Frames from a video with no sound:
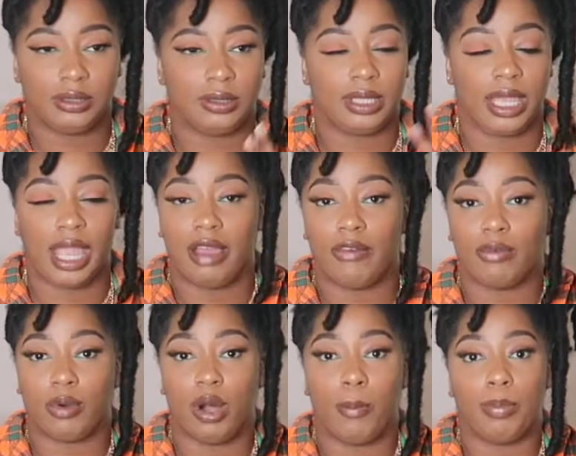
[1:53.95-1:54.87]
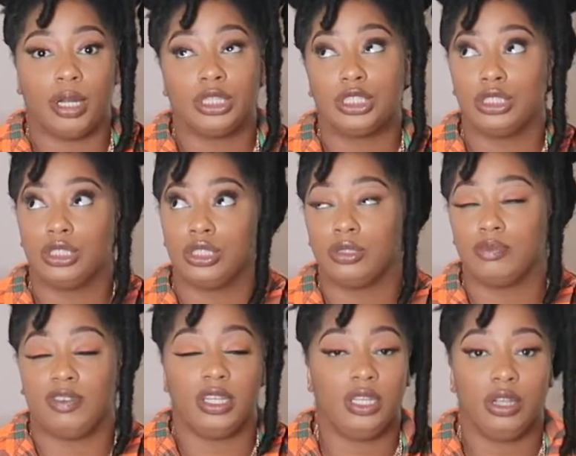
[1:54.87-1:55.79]
They have a bunch of
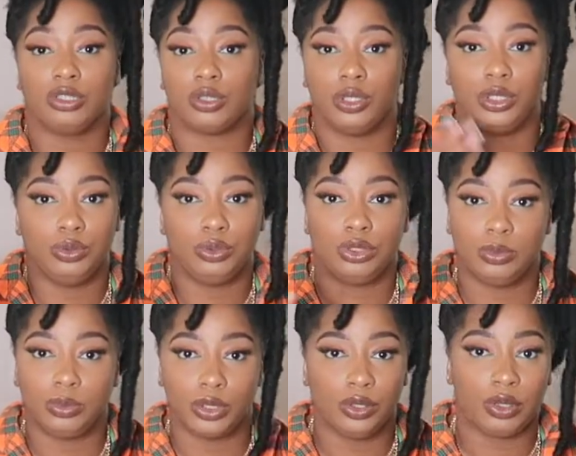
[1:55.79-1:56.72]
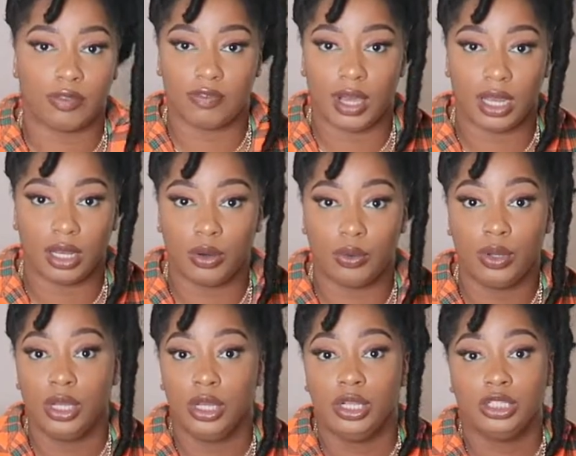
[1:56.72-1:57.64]
videos on YouTube where you can follow
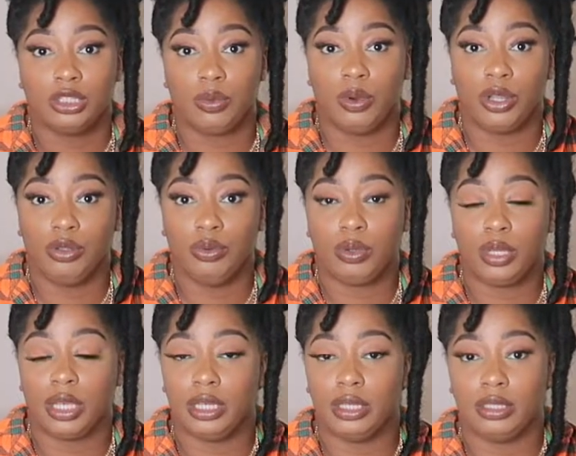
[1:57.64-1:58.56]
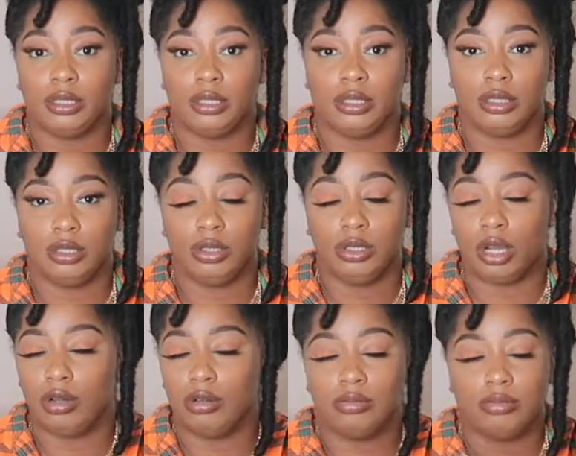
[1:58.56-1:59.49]
to where you can, you
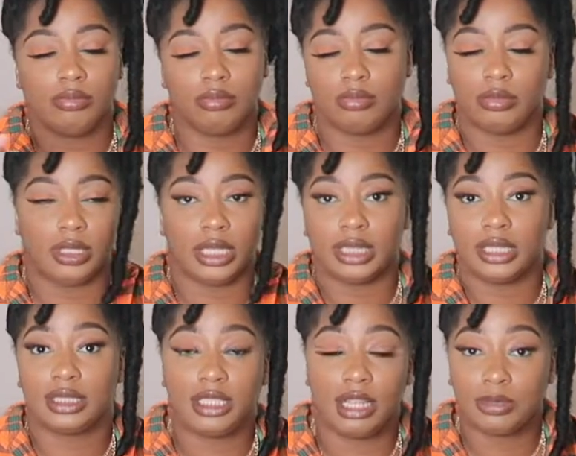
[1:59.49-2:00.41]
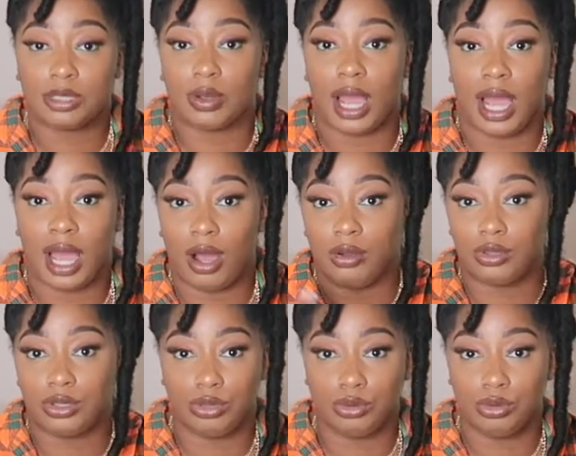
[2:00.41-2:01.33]
know, get the steps on how
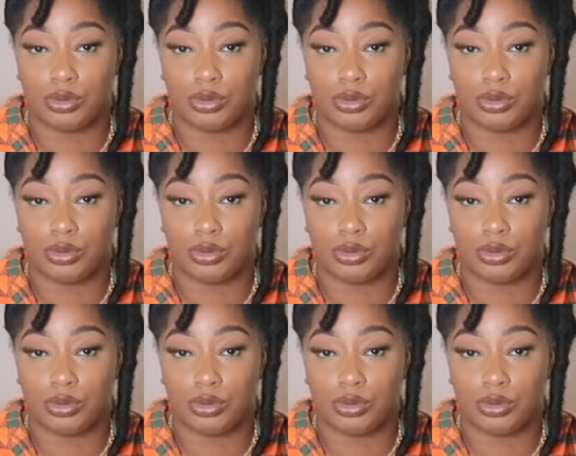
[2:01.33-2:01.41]
to